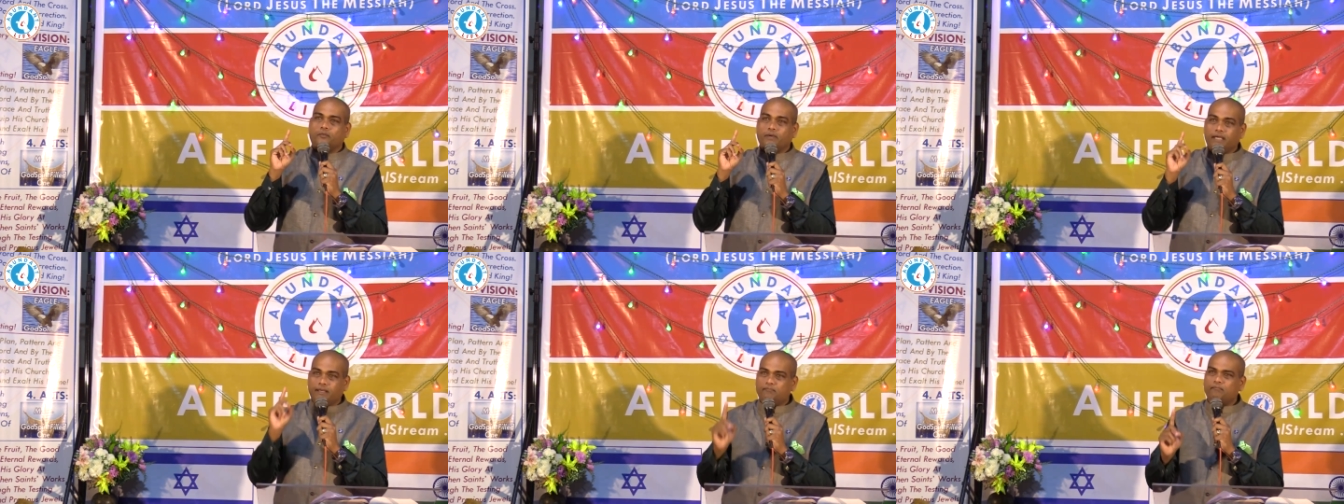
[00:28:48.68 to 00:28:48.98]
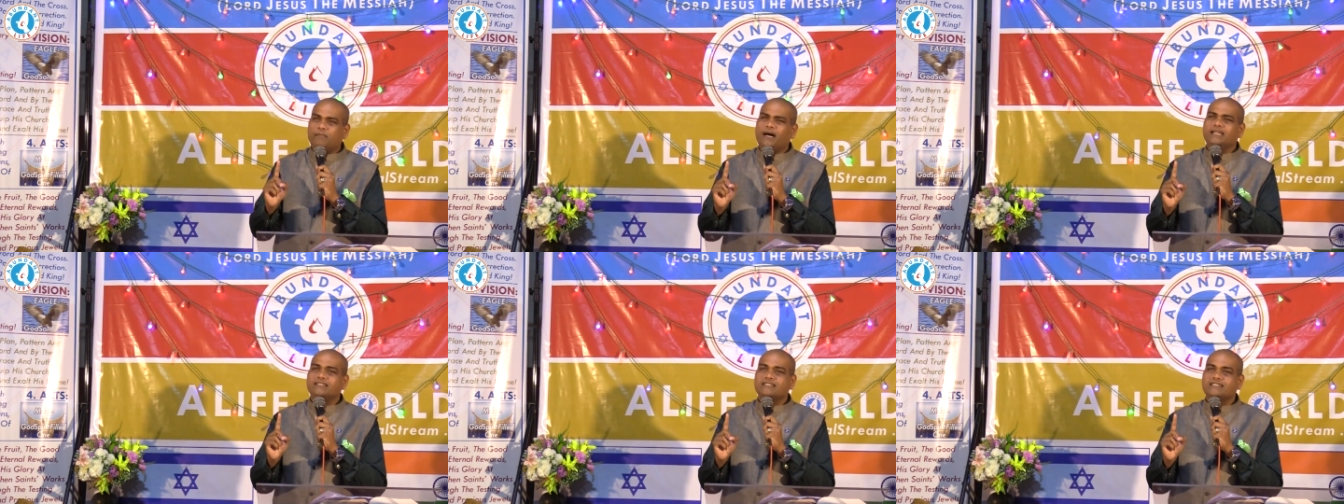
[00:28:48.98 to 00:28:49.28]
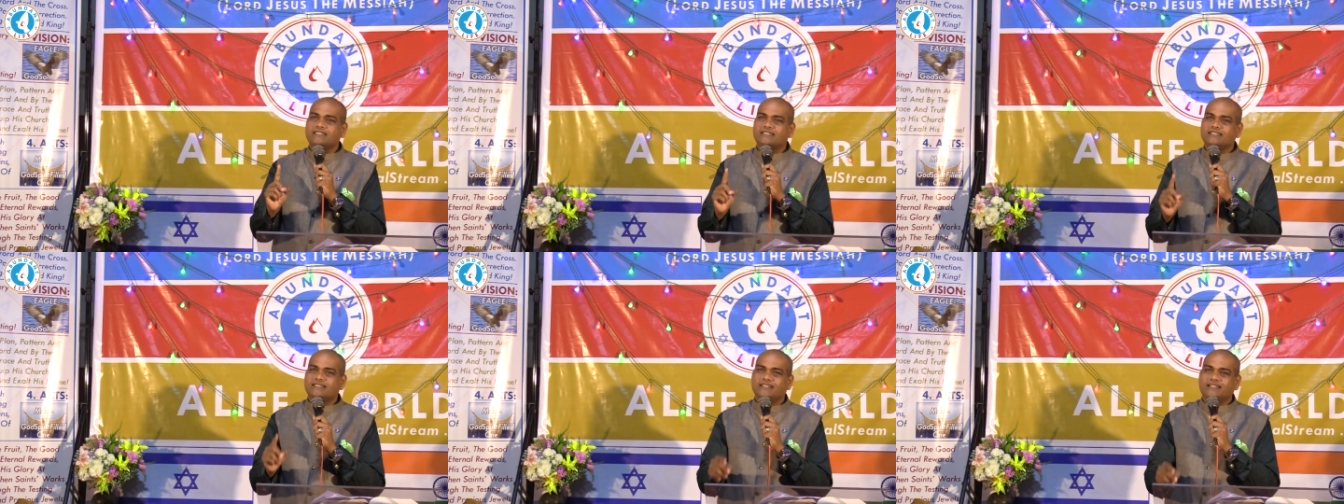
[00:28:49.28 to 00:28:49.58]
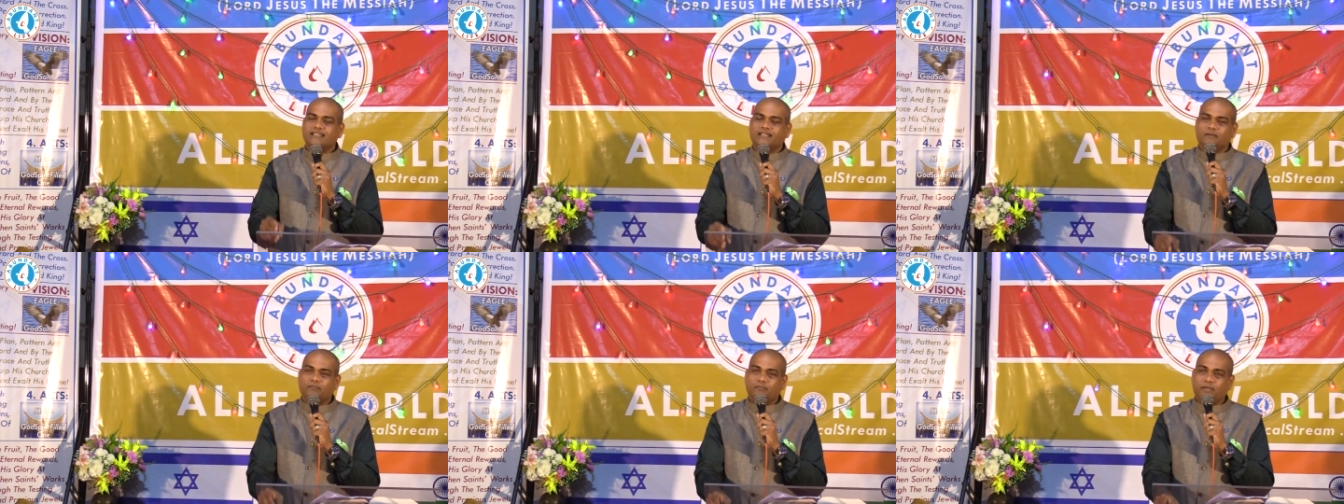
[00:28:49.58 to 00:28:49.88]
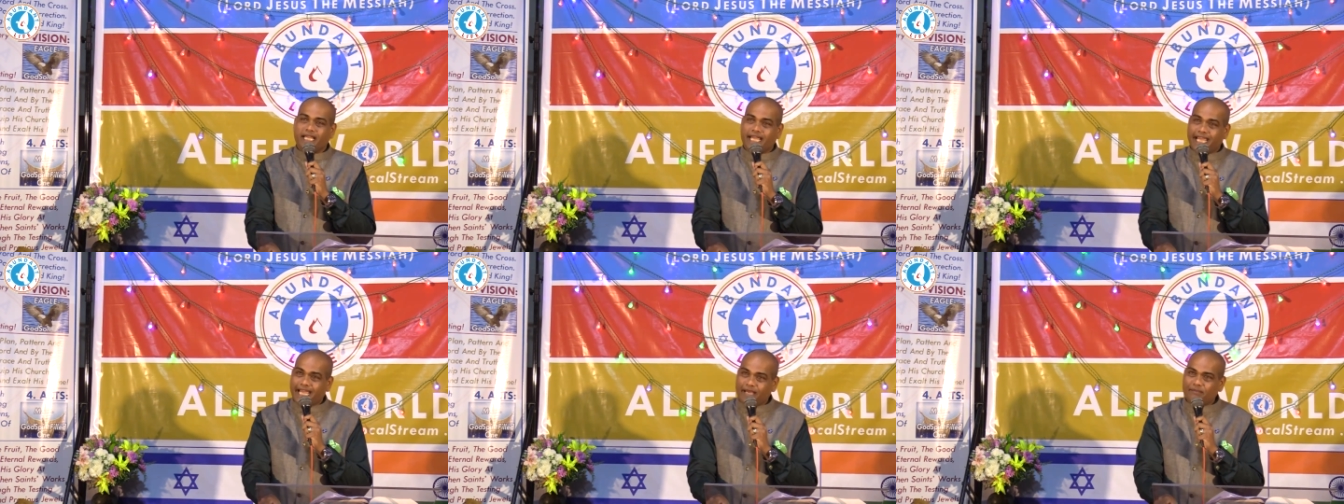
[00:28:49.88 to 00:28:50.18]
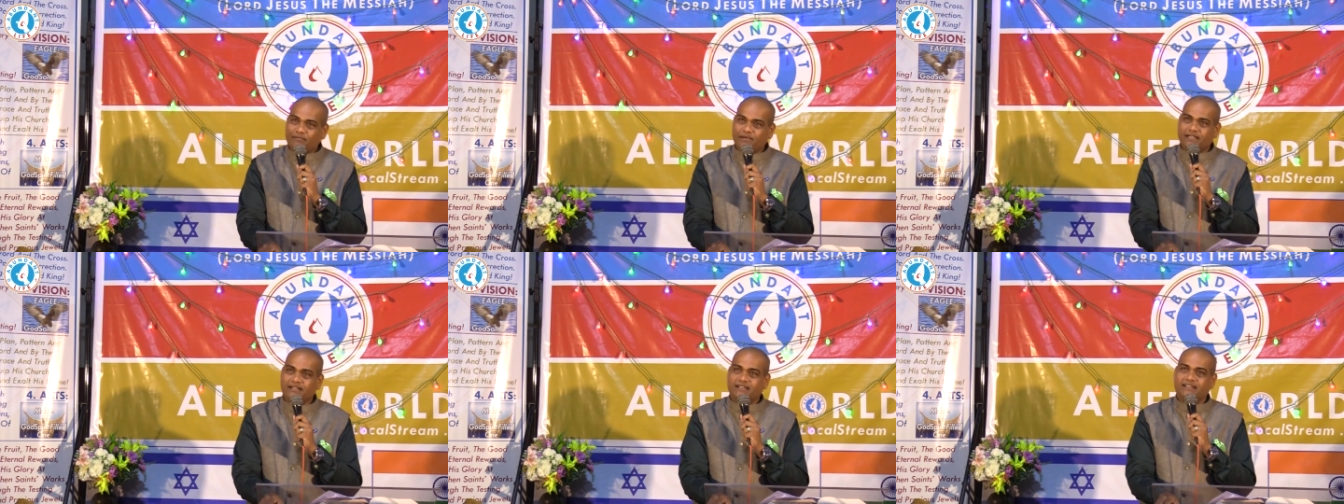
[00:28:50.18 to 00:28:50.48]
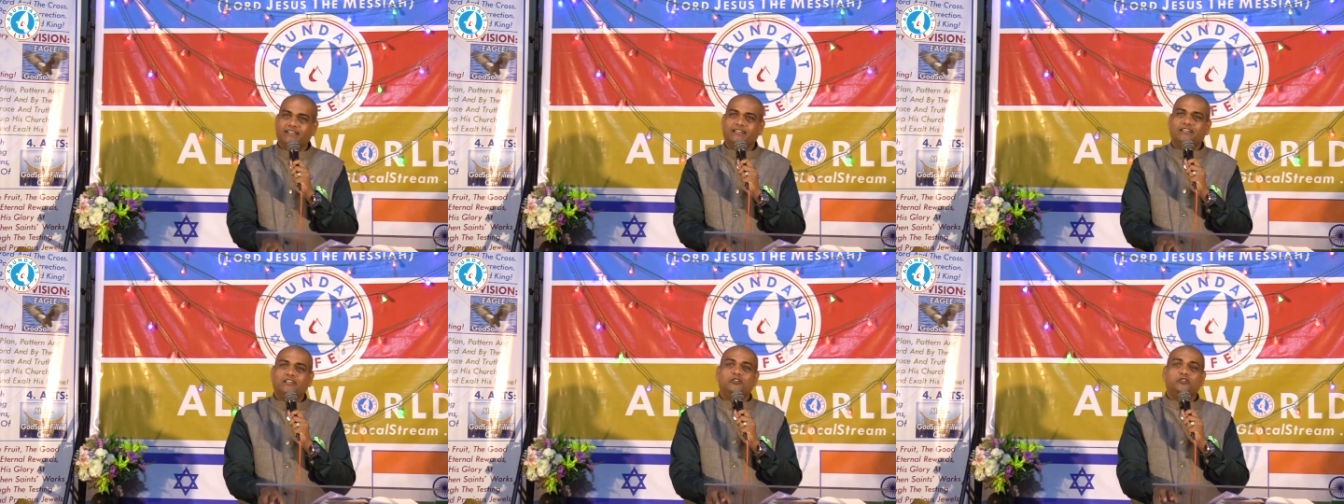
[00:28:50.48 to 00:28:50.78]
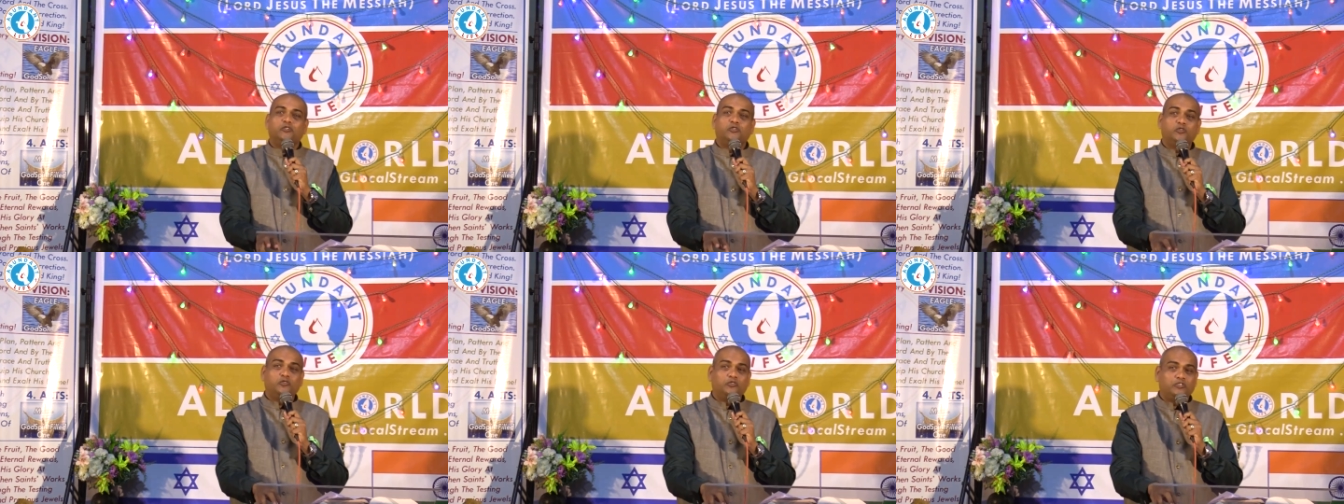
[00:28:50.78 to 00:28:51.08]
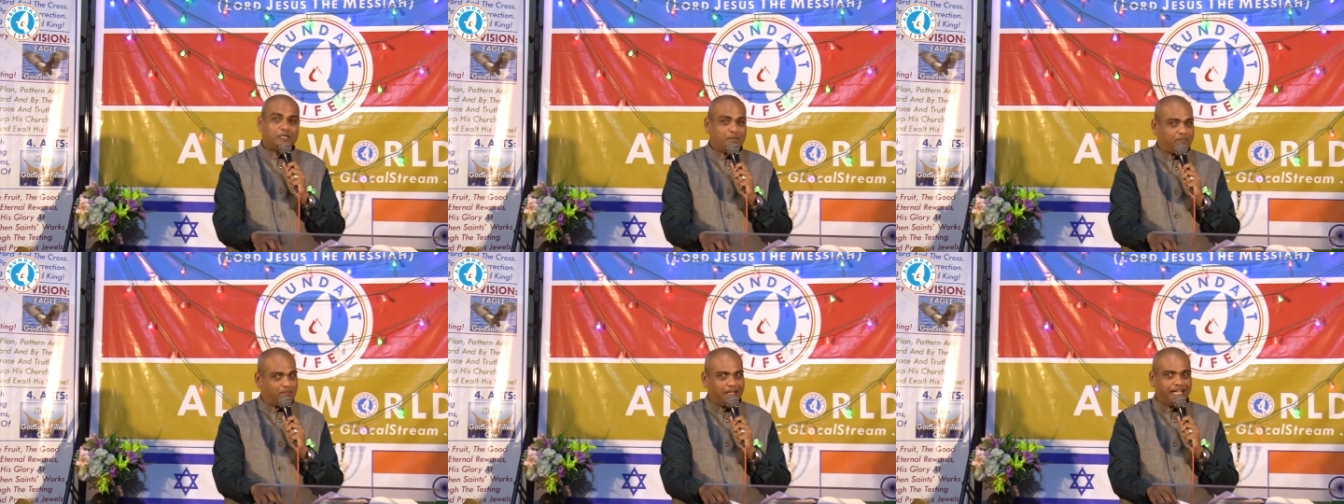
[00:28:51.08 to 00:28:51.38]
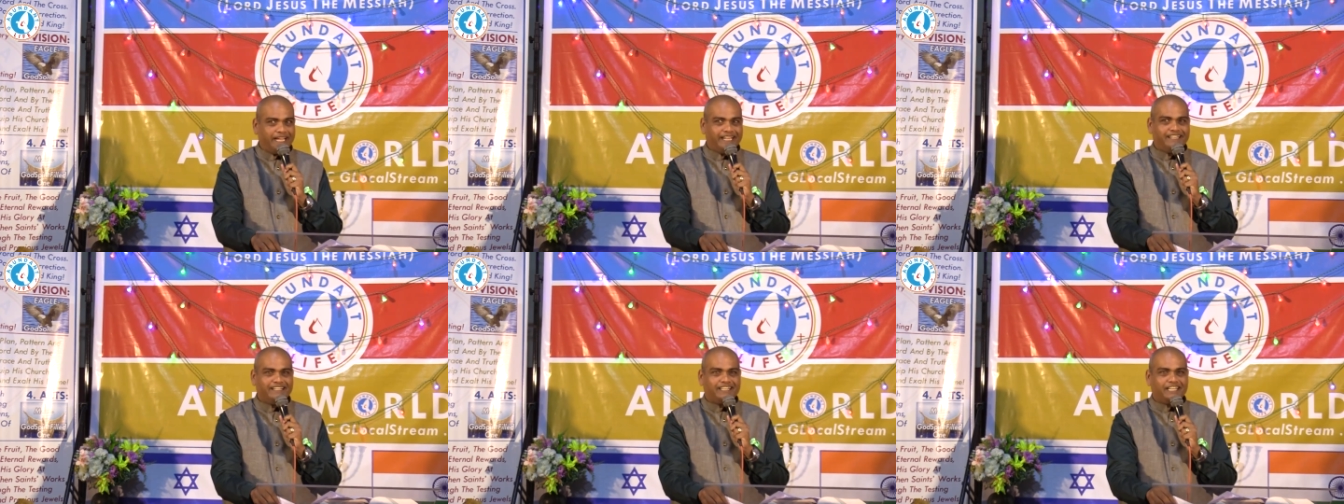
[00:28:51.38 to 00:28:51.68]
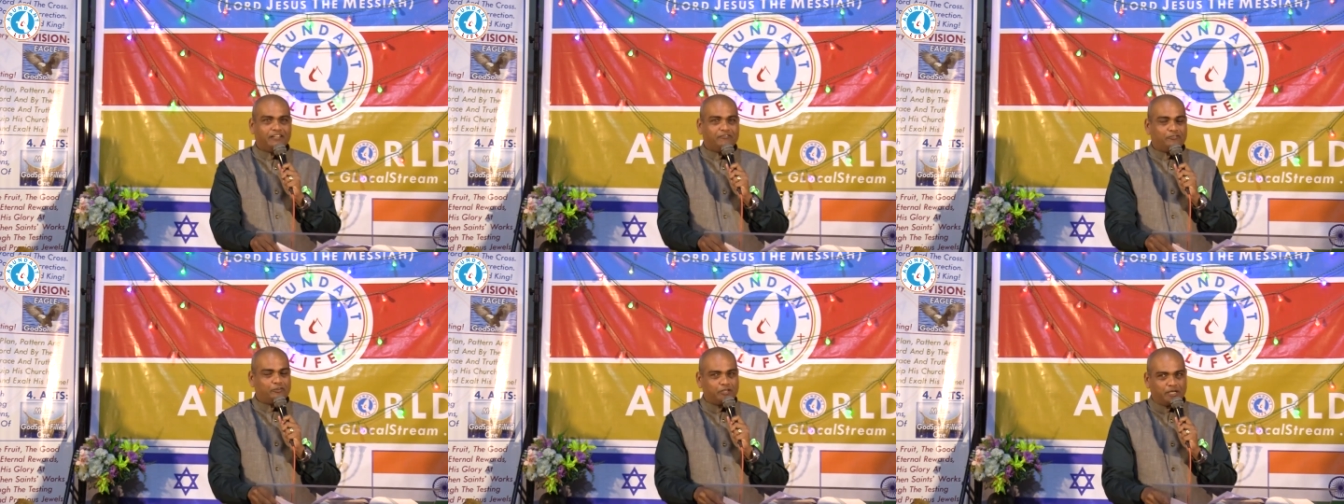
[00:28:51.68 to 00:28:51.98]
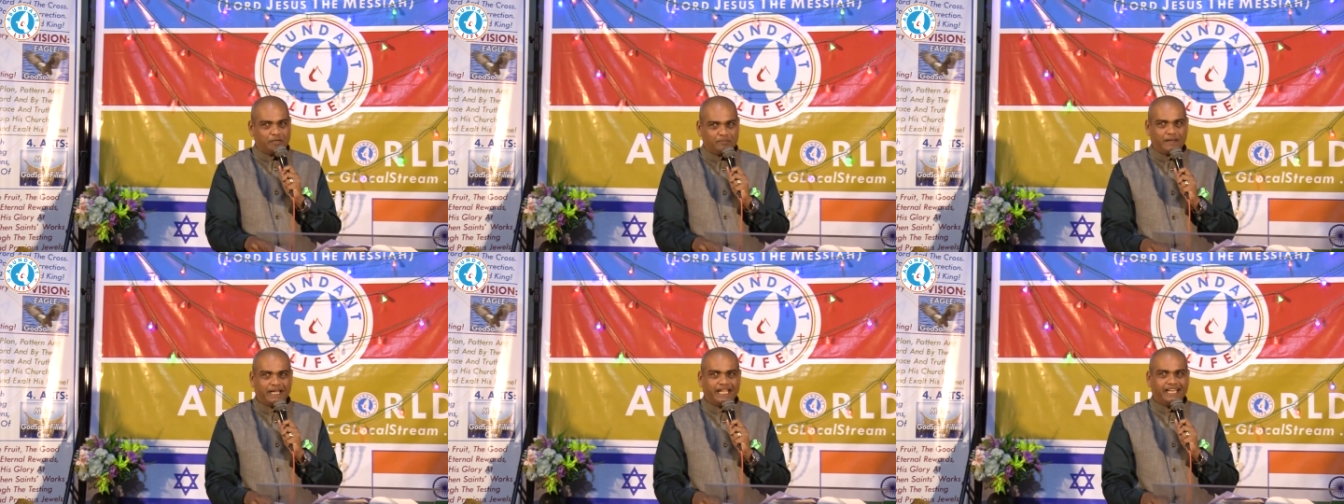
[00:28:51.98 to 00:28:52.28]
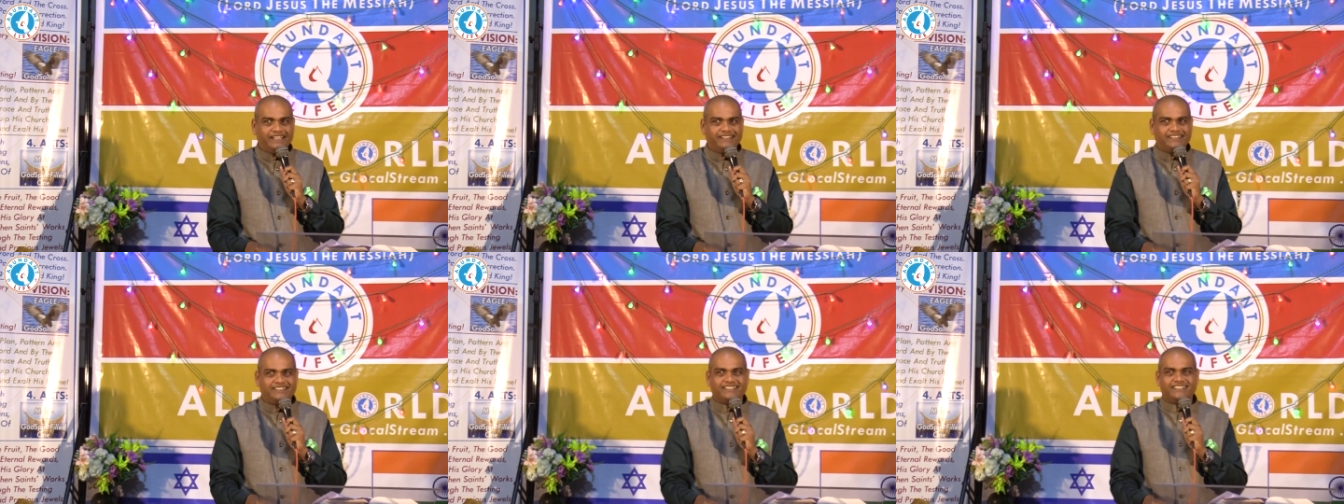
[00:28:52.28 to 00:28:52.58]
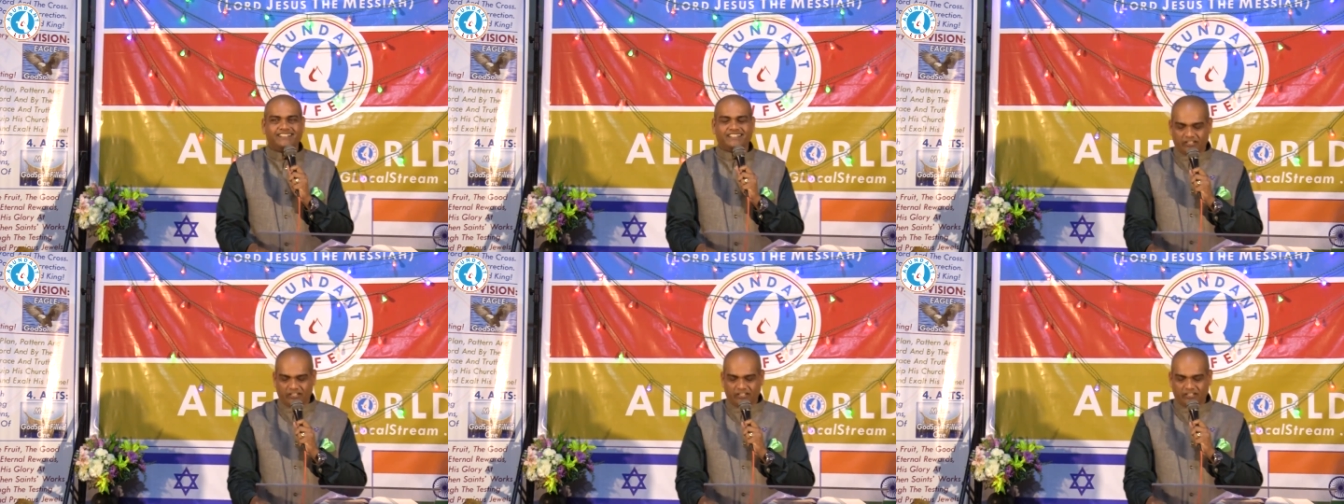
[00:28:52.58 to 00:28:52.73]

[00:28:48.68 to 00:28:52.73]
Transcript: we must be able to repent. If you repent,